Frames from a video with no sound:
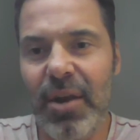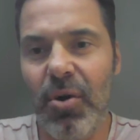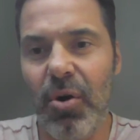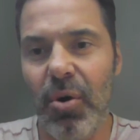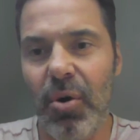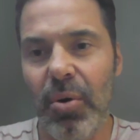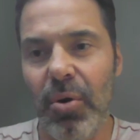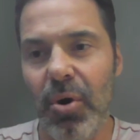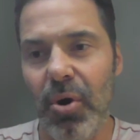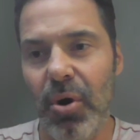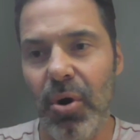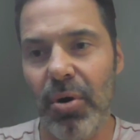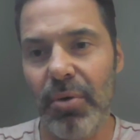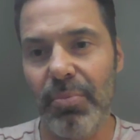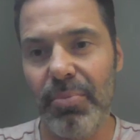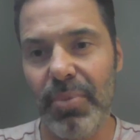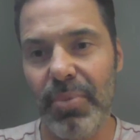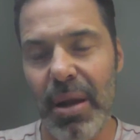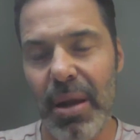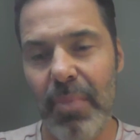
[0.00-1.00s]
or
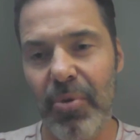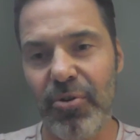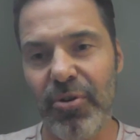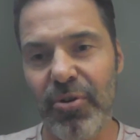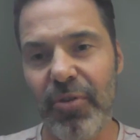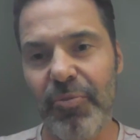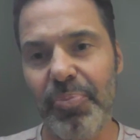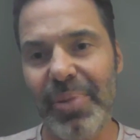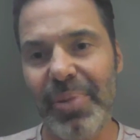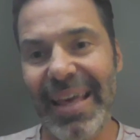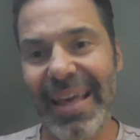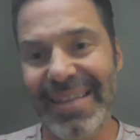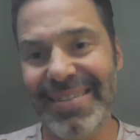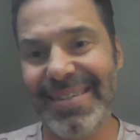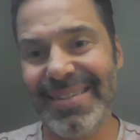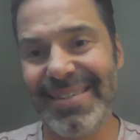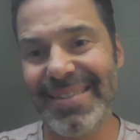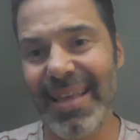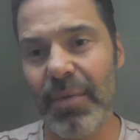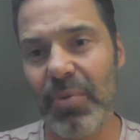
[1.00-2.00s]
number of
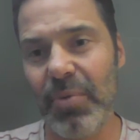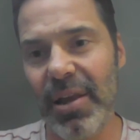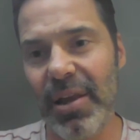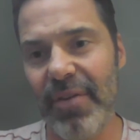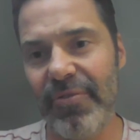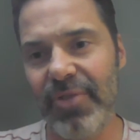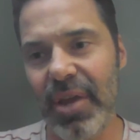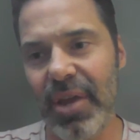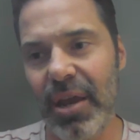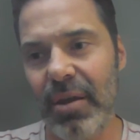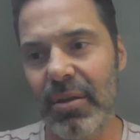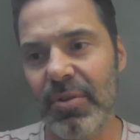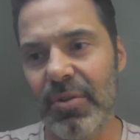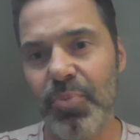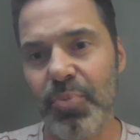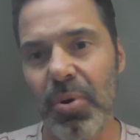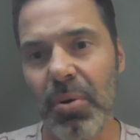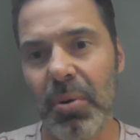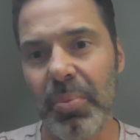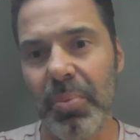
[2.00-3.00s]
places that we lived in, is
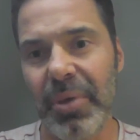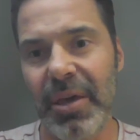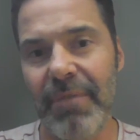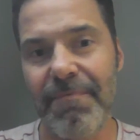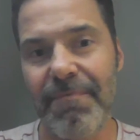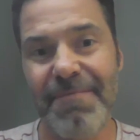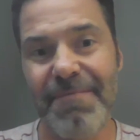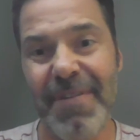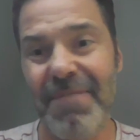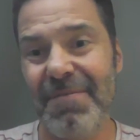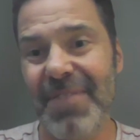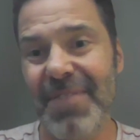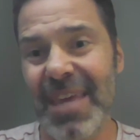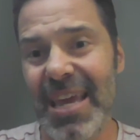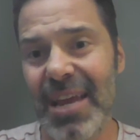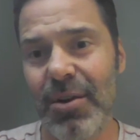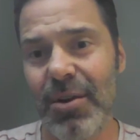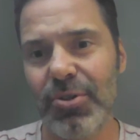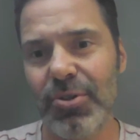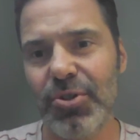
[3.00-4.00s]
probably
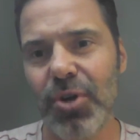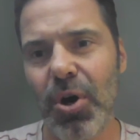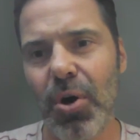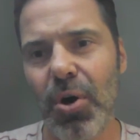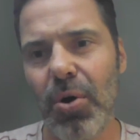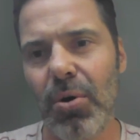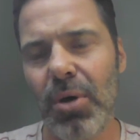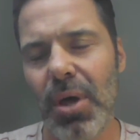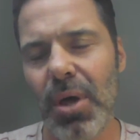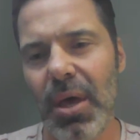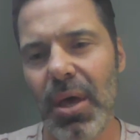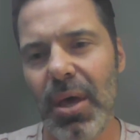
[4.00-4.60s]
15 or so.